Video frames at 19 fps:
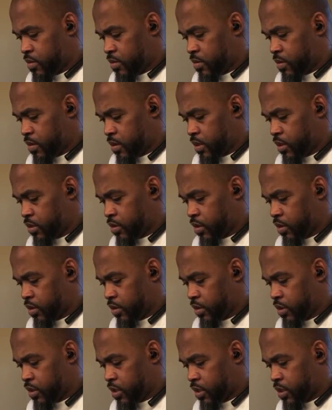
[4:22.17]
We're gonna get started here
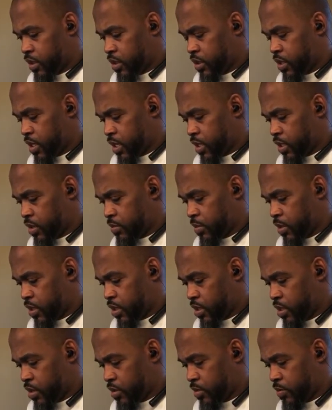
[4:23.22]
in just a second. Let me
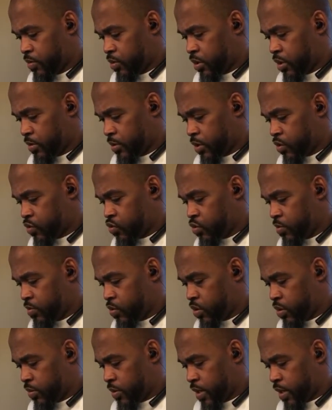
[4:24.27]
pull up the
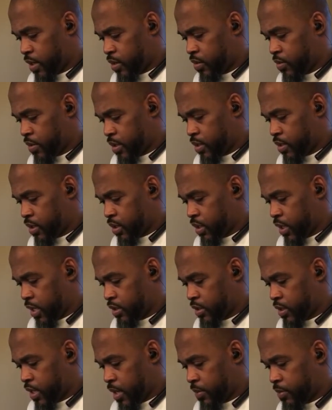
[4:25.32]
scoreboard right quick to get our
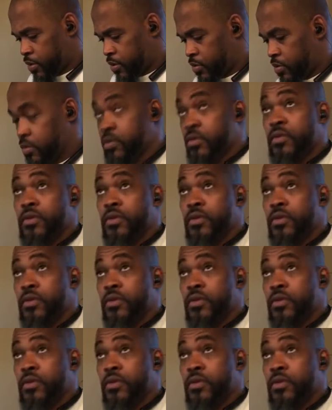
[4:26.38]
top two.